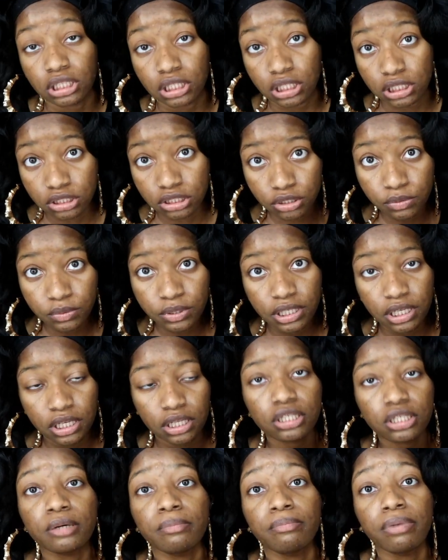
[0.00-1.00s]

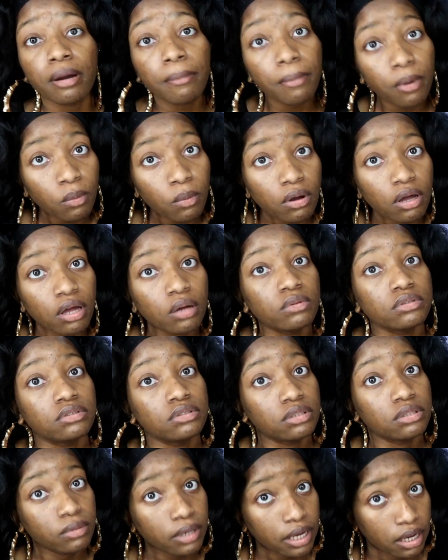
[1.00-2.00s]
listerine the purple one with
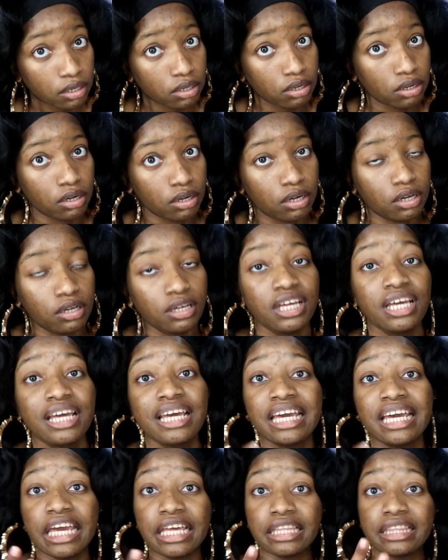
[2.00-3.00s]
zero alcohol
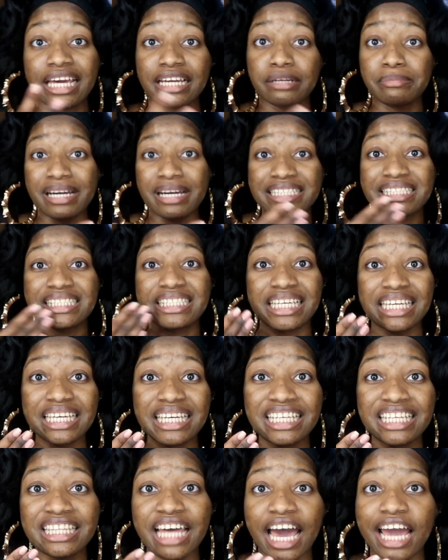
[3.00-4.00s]
and like my
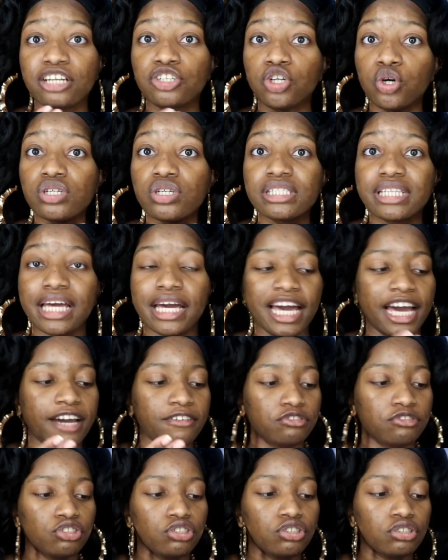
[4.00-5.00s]
teeth i noticed that
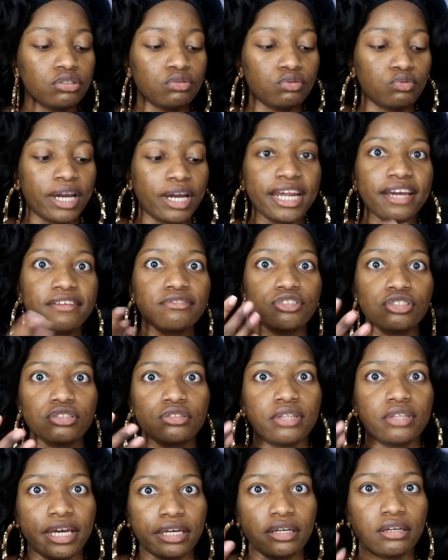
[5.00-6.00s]
after right
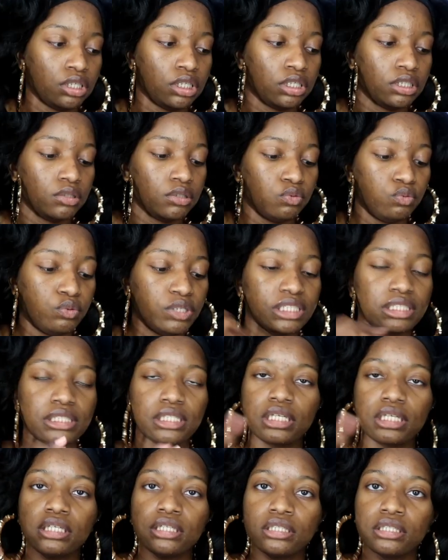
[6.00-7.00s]
after like
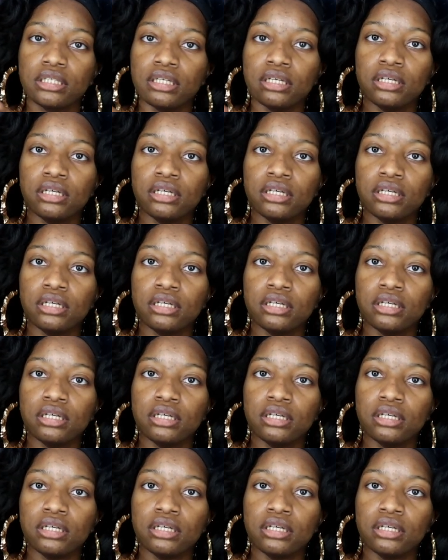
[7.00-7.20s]
rinsing